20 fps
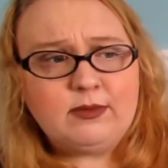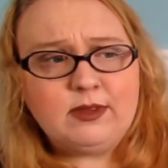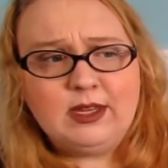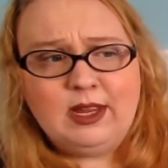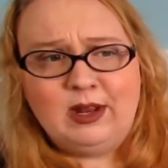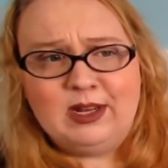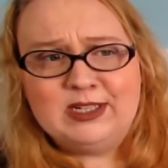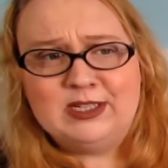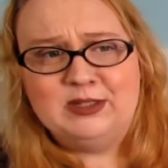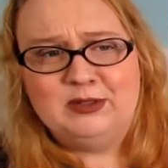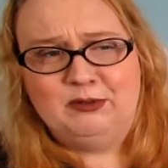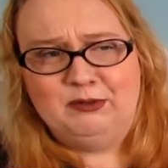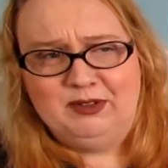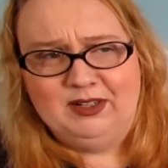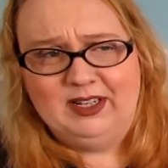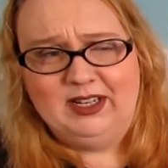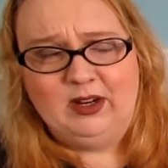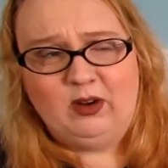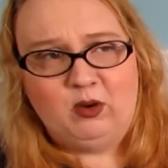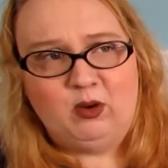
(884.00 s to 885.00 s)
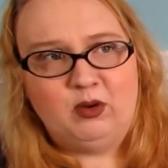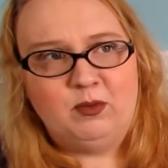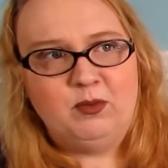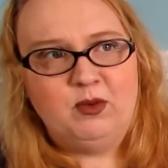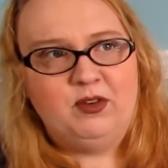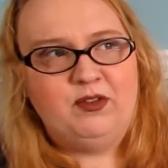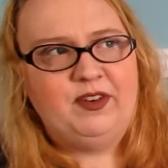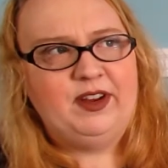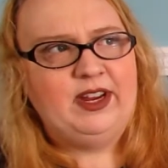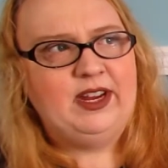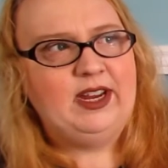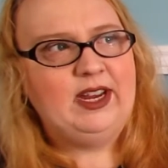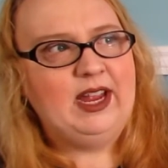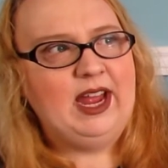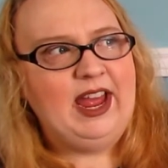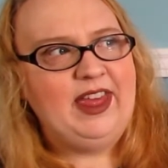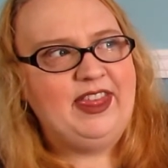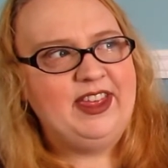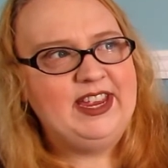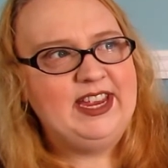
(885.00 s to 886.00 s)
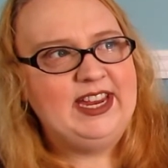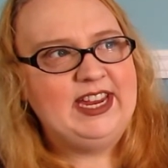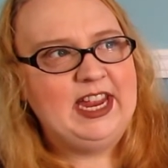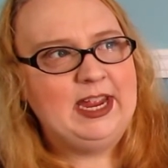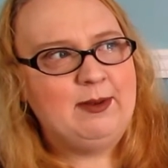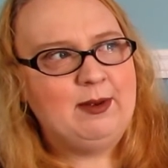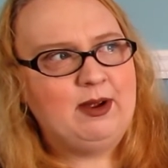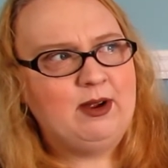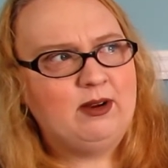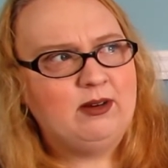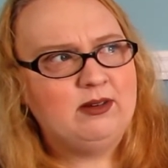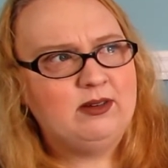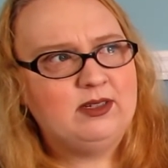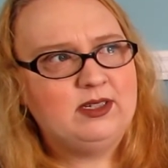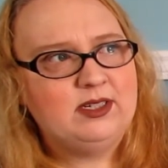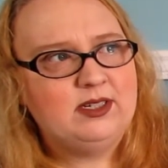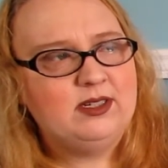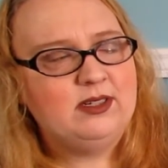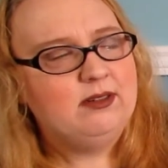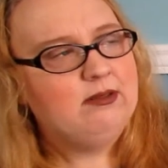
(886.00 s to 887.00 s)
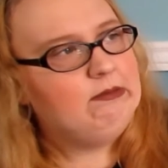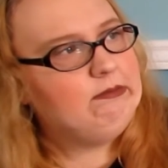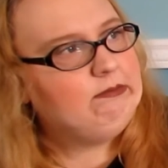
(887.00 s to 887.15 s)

This is a really old movie. I think it came out